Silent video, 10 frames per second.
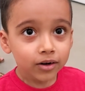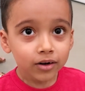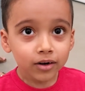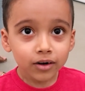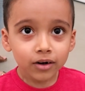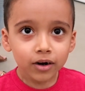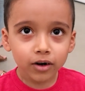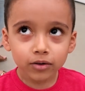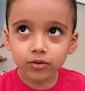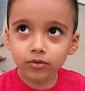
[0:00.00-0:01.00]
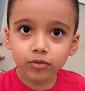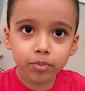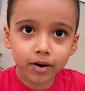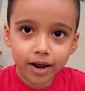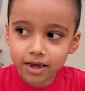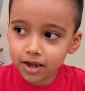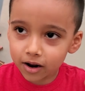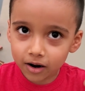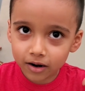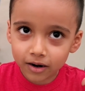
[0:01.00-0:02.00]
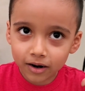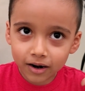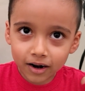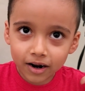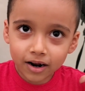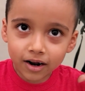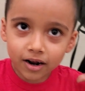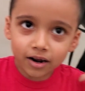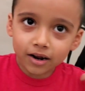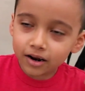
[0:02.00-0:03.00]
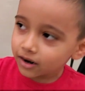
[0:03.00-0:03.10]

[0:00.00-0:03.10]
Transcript: A what? A YouTuber right here. Alright,